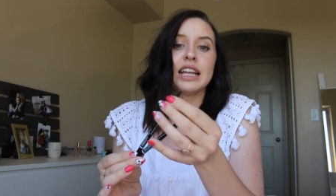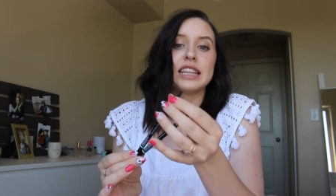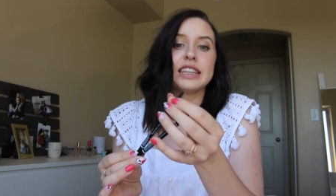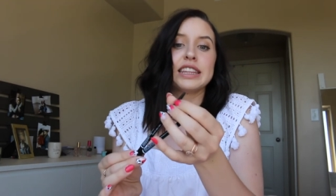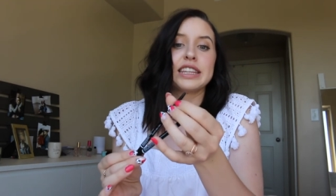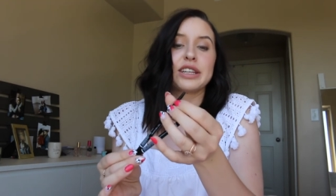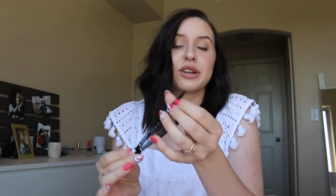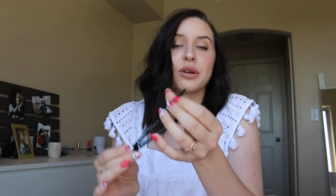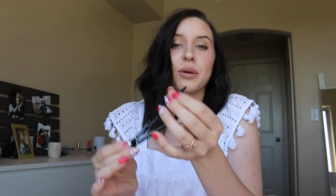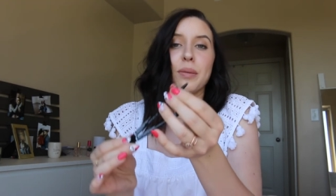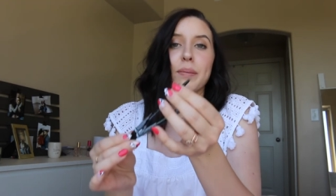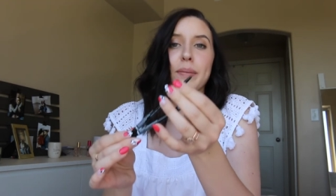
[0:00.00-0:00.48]

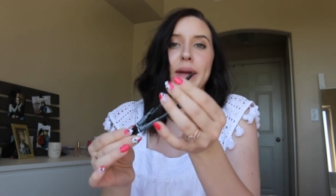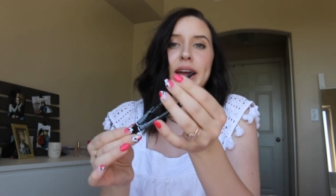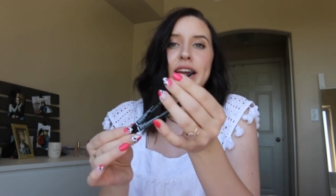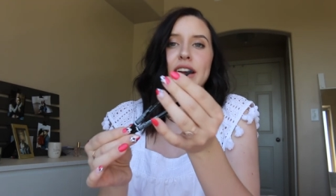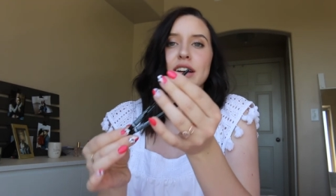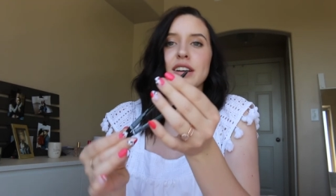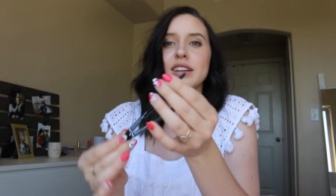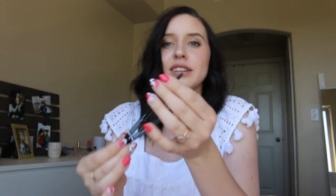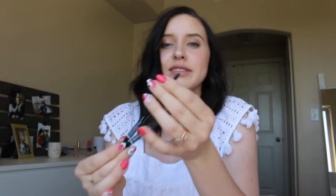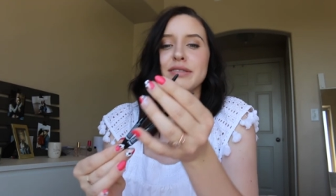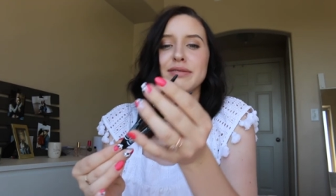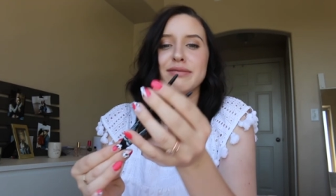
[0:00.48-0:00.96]
little
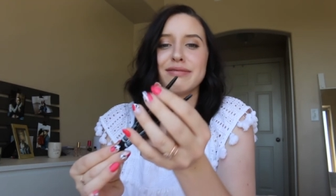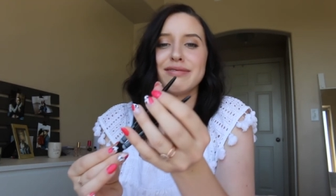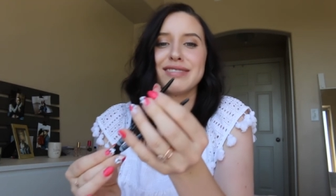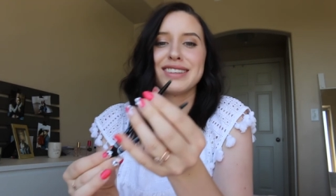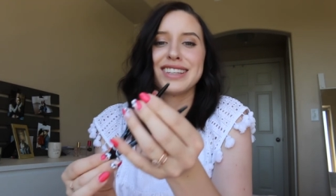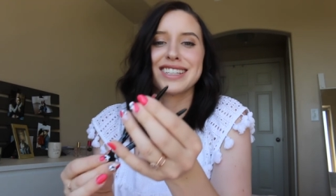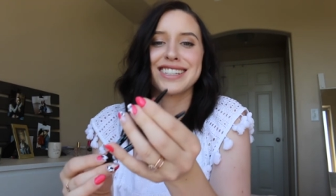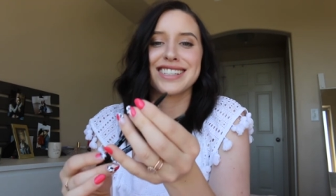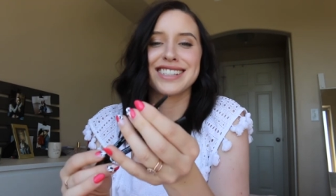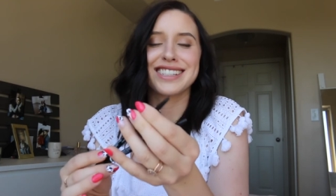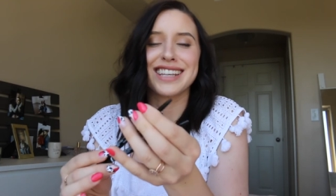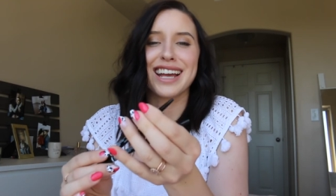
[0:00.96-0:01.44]

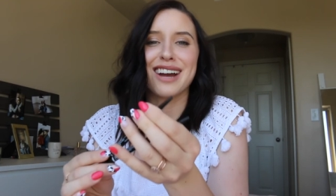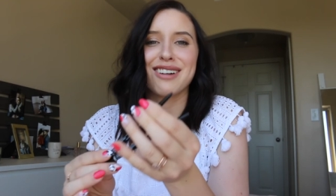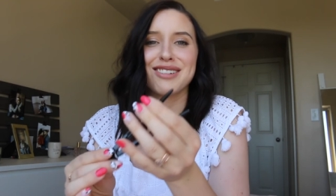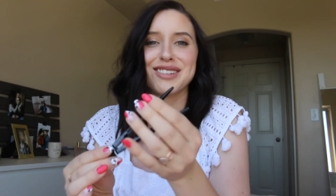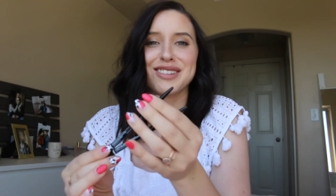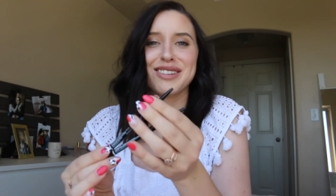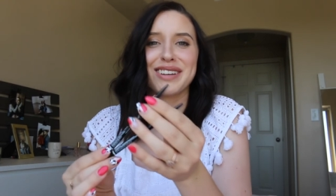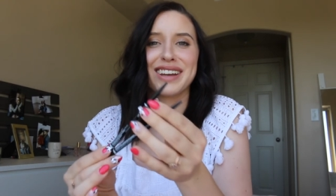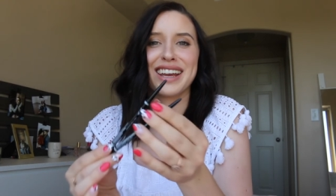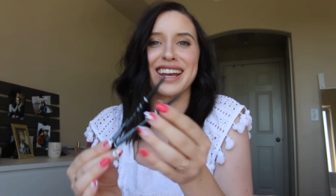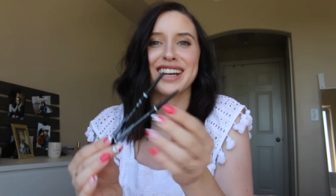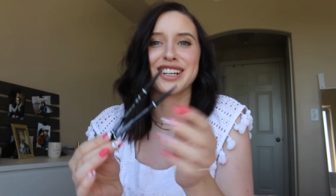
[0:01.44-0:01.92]
this is
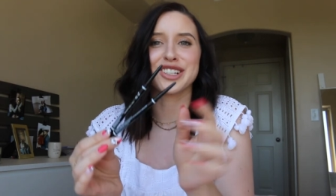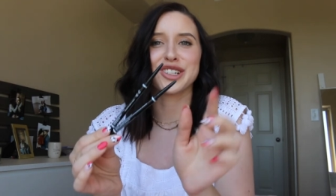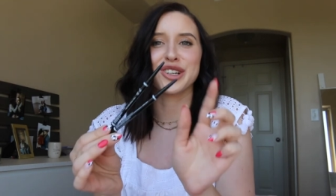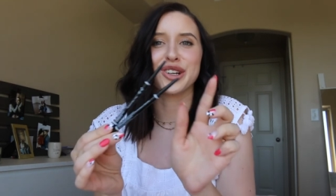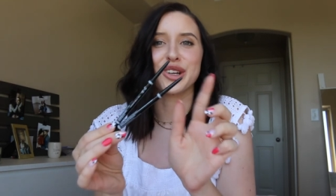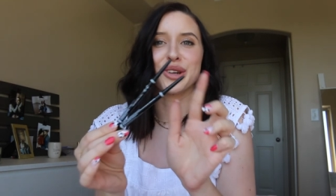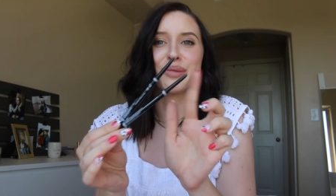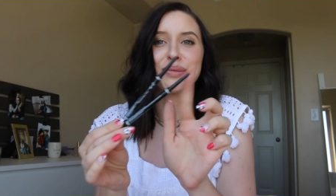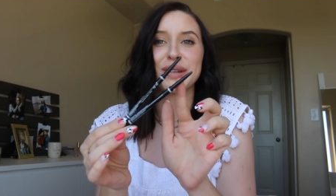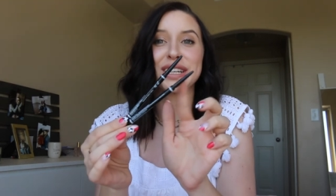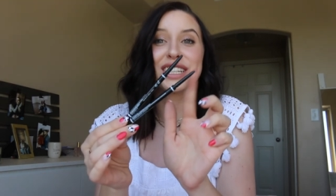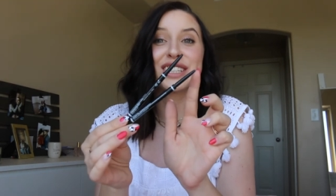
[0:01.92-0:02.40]
out so I can't show
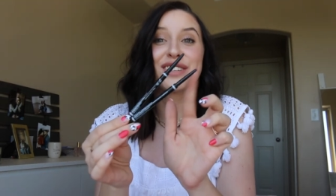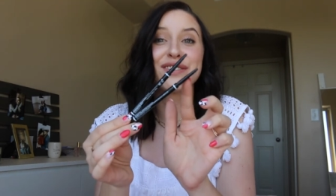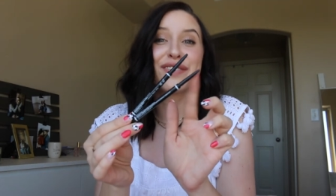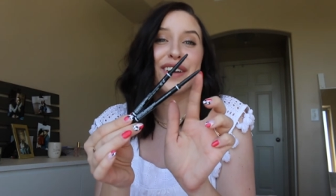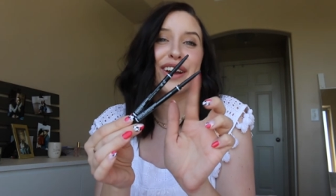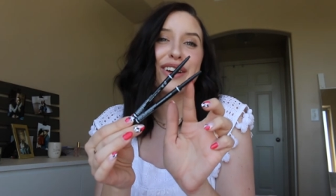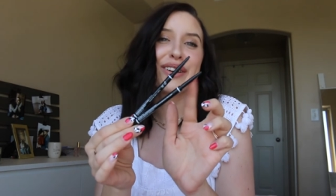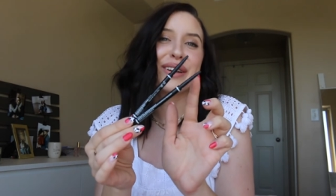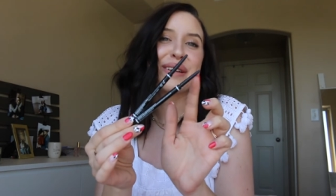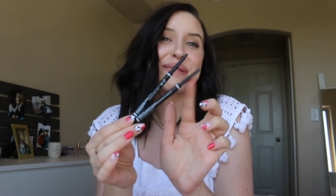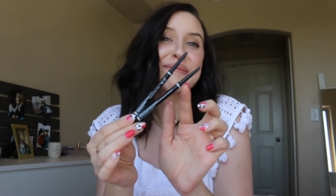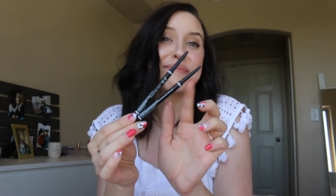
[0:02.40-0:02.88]
you, but it's
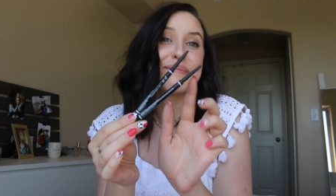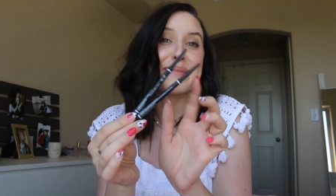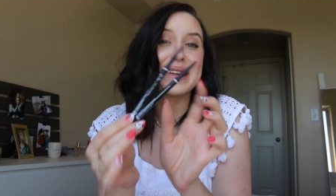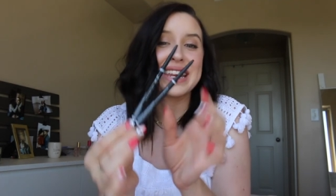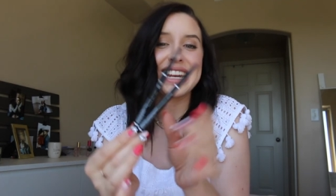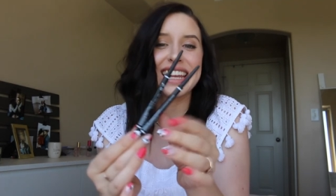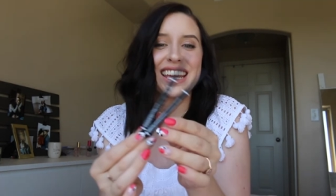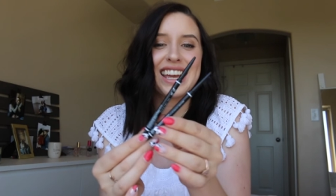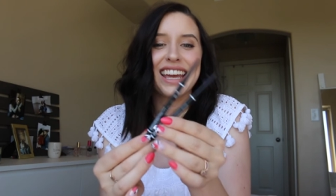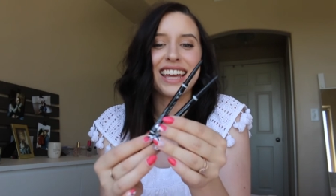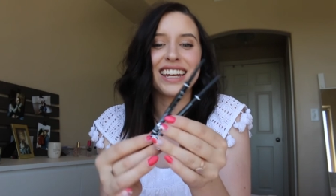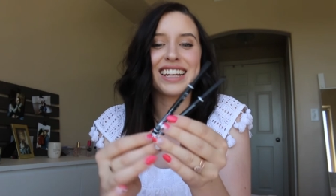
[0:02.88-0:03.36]
very
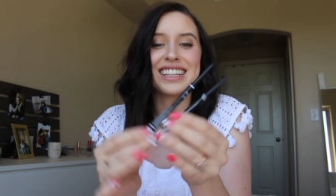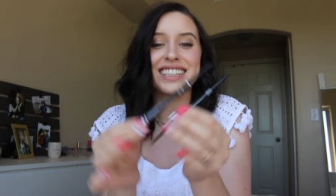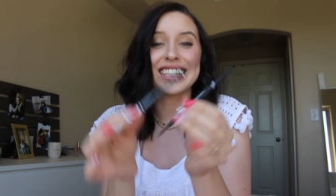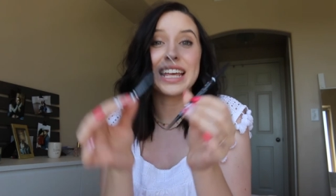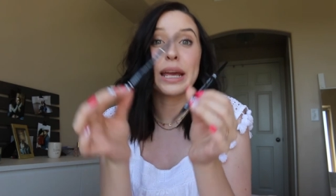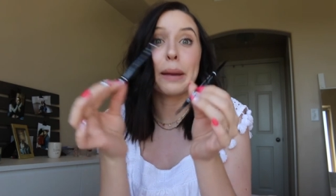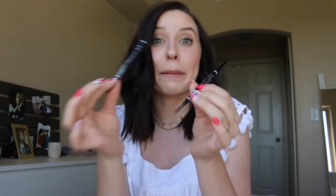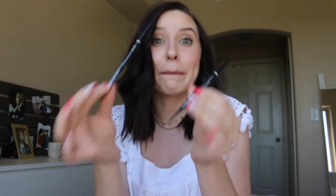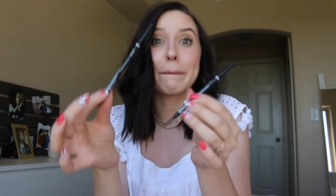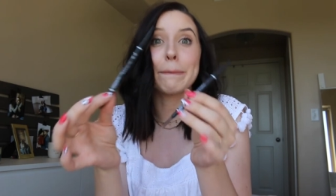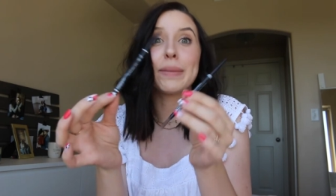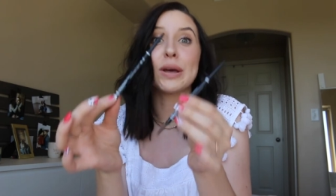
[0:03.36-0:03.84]
mini and it's
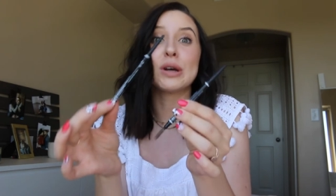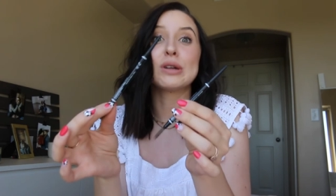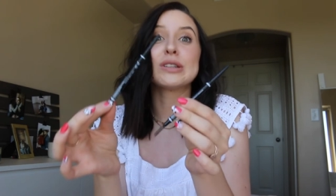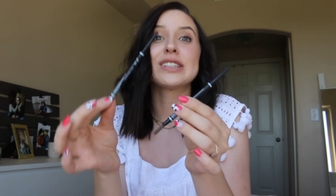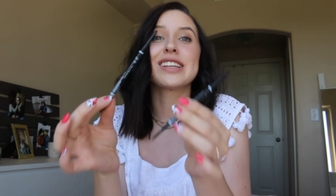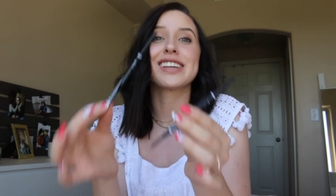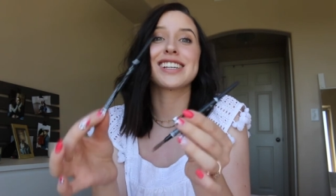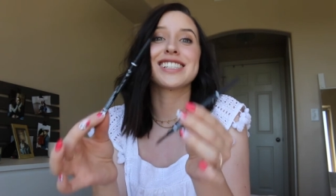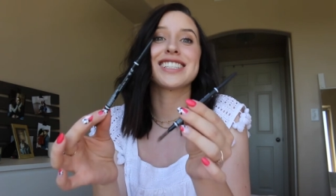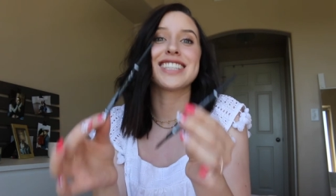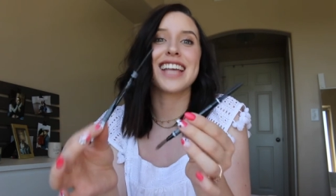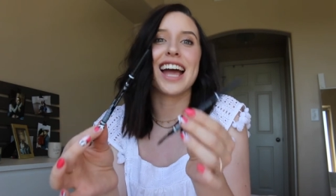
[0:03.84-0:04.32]
like
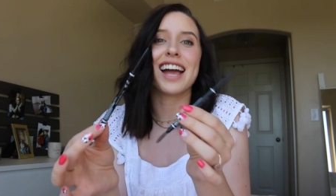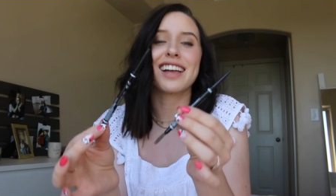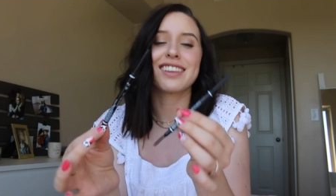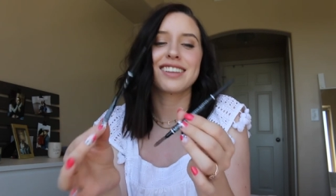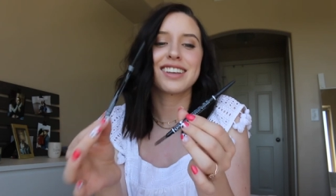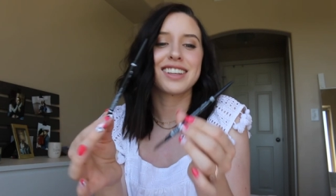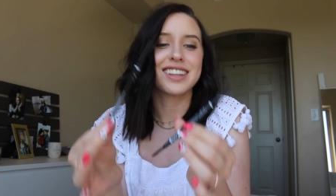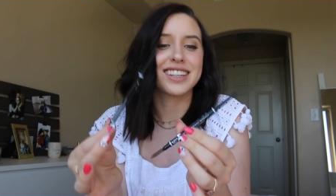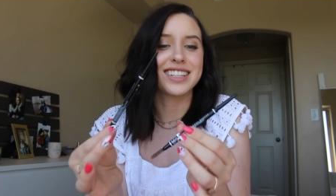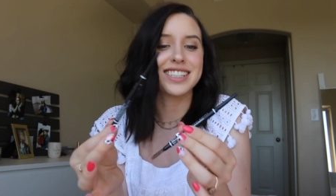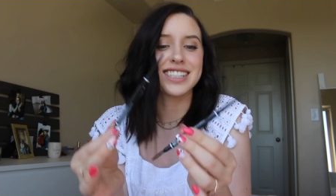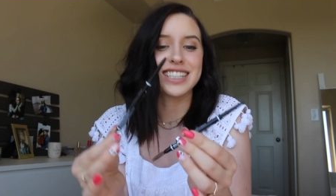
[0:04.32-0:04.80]
built
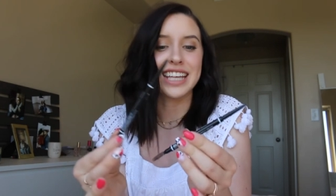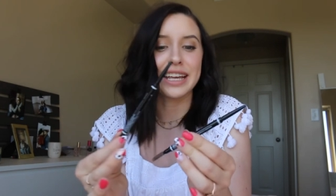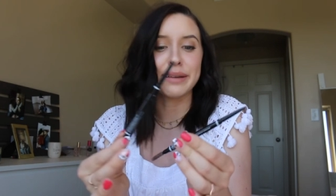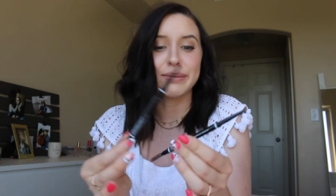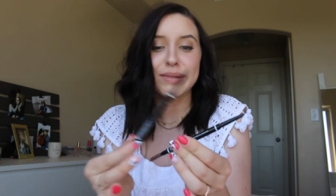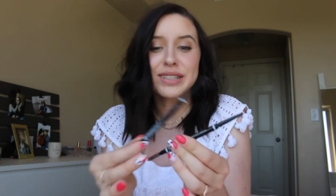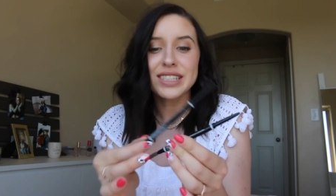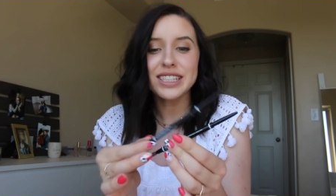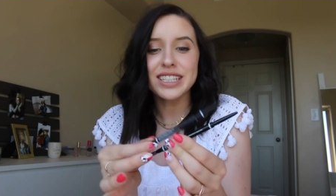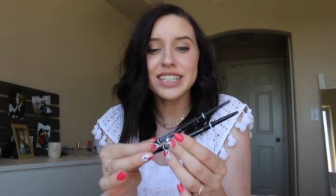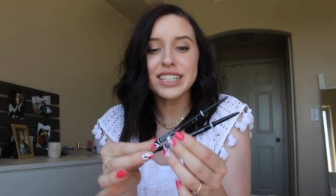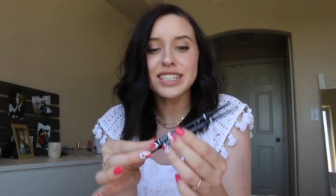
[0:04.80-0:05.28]
exactly the
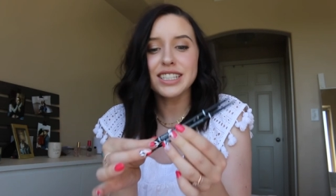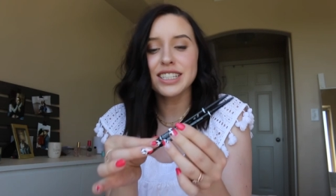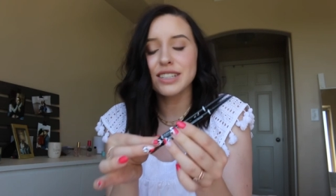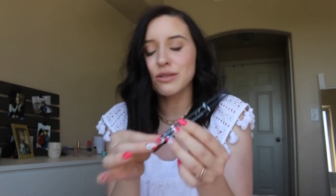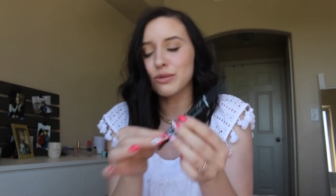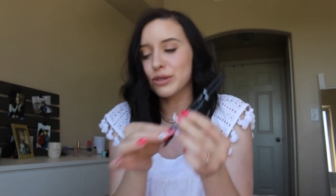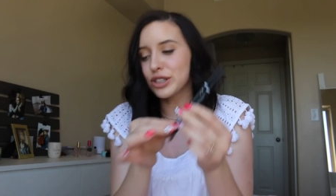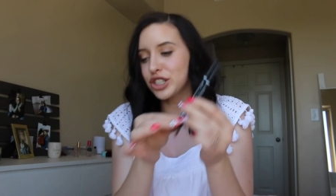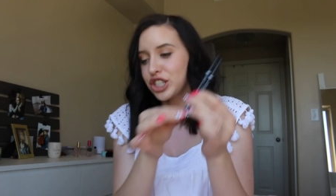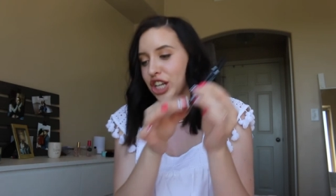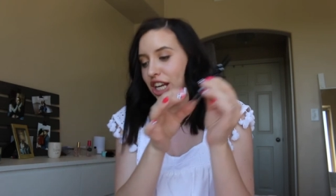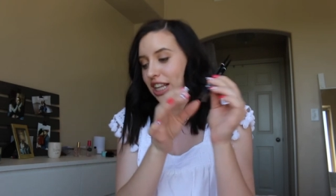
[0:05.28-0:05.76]
same as this,
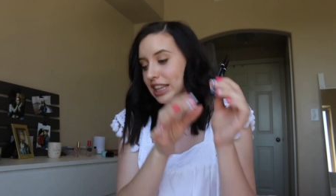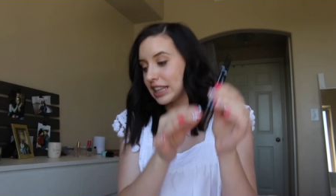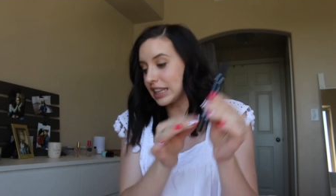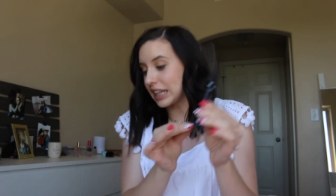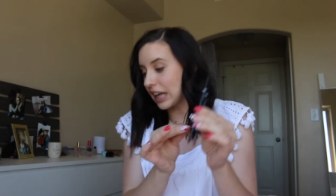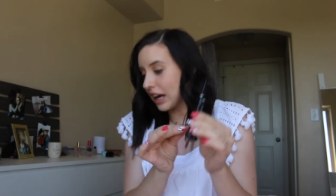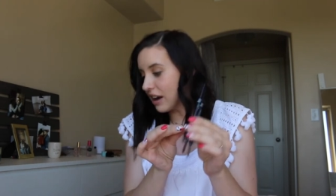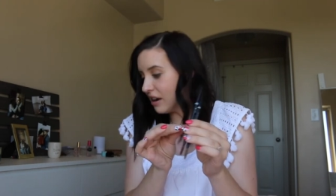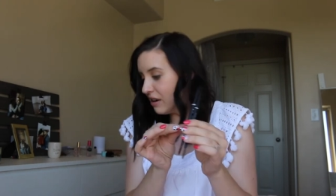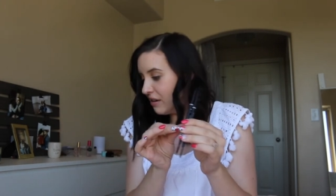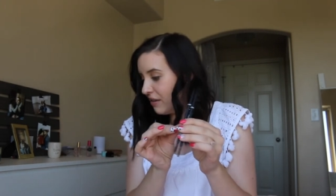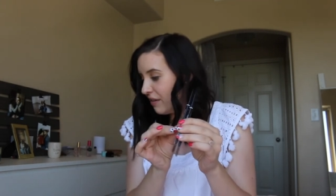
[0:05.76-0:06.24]
which I
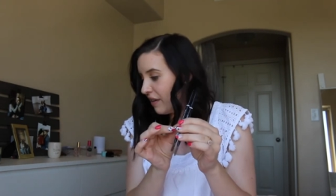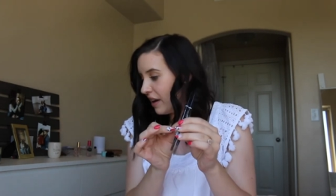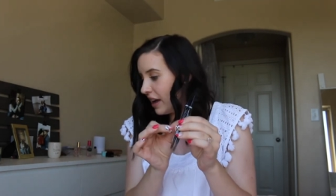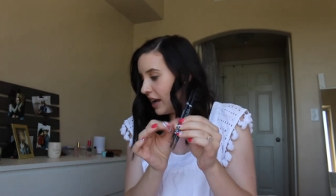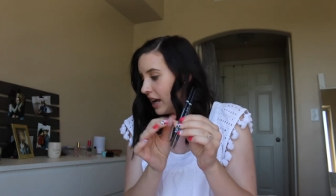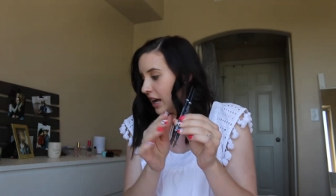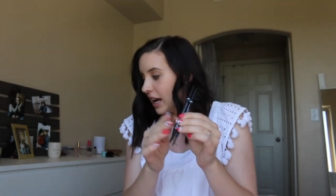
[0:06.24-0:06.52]
love.